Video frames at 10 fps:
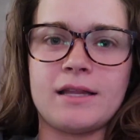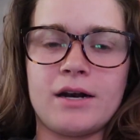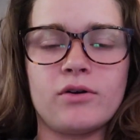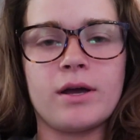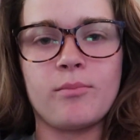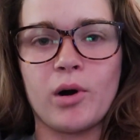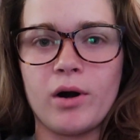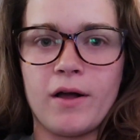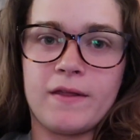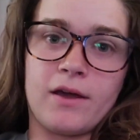They don't get
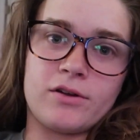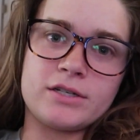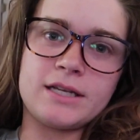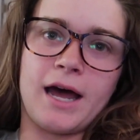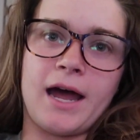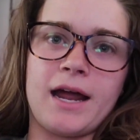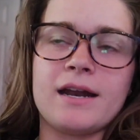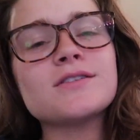burnt on the other side.